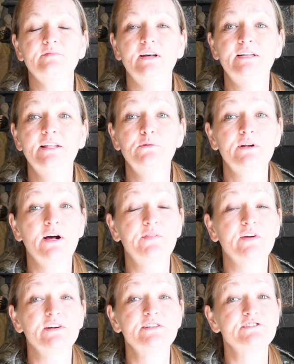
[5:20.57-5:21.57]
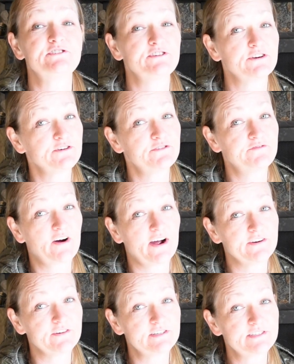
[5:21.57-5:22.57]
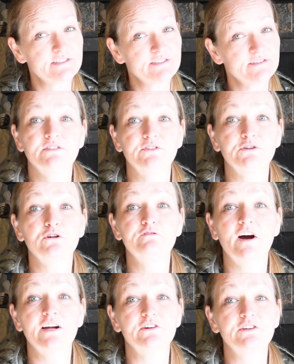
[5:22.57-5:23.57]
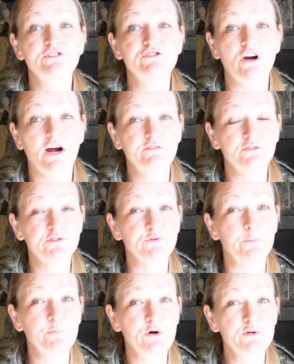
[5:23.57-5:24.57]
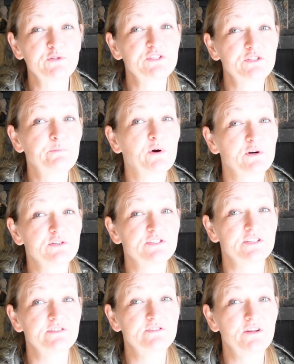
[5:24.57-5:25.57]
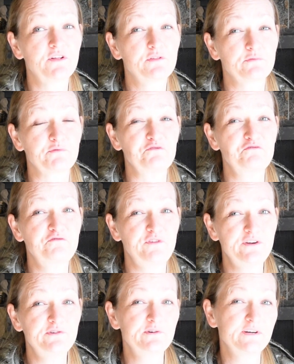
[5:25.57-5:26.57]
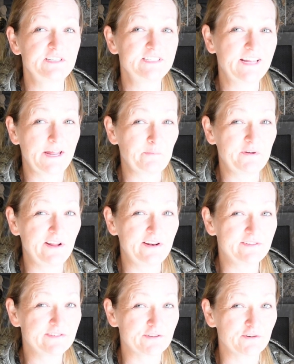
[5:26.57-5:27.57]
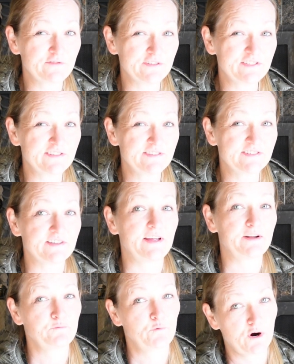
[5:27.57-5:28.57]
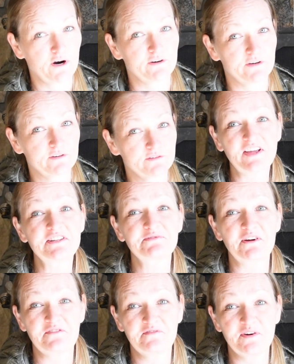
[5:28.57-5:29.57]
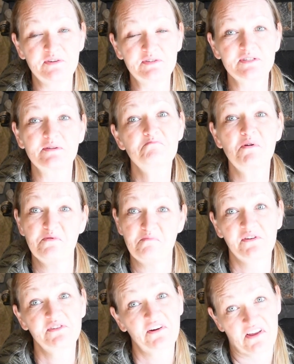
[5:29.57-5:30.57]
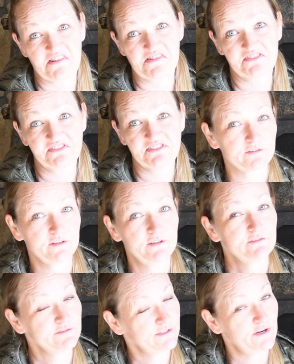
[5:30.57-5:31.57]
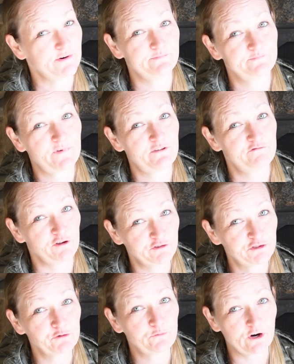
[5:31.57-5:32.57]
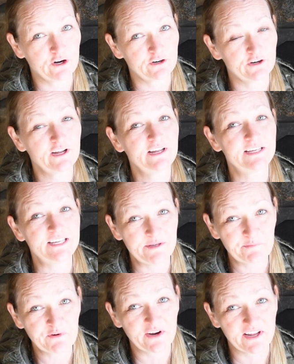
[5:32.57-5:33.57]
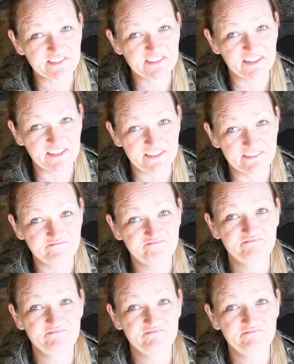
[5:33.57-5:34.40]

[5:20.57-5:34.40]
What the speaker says: Another one out there is neurovirus. So neurovirus travels from person to person through fecal contaminated surfaces and water. That's right, folks, poop on your hands. So filter your water, keep your hands clean.